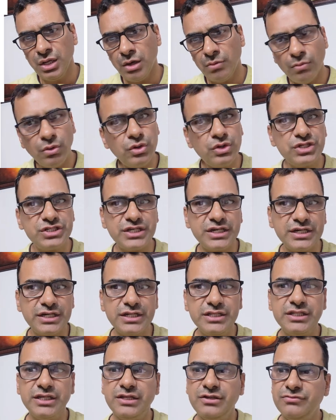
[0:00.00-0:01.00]
More
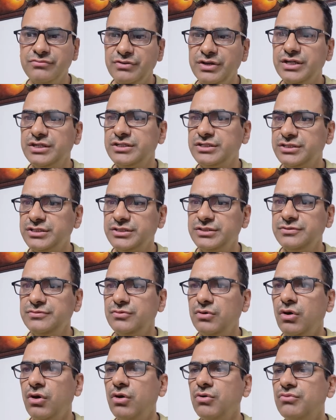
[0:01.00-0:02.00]
recently, the effect
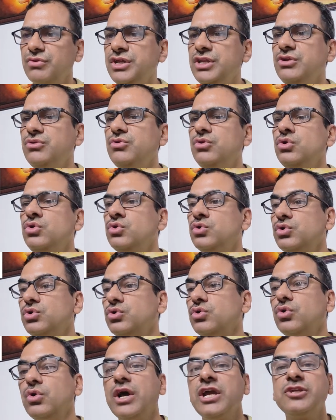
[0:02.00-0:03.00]
of in
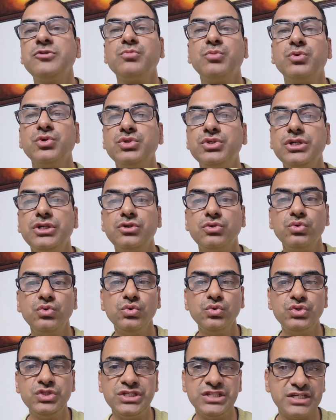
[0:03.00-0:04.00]
utero exposure
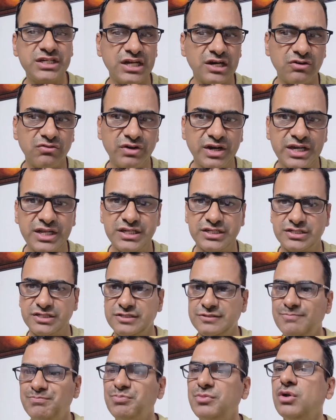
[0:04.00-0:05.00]
to Zika
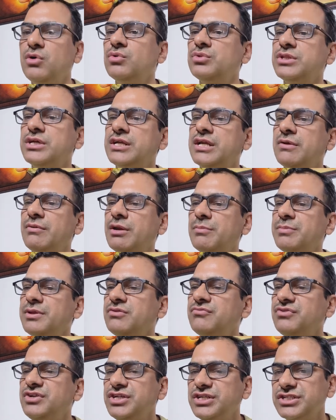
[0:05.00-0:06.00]
virus on the
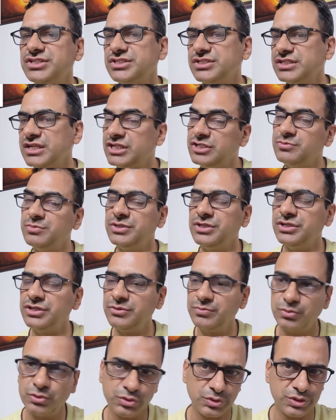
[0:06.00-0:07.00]
developing fetus has been
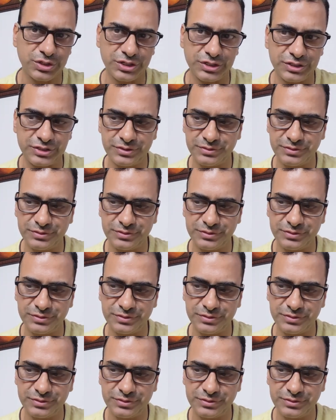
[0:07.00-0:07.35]
reported.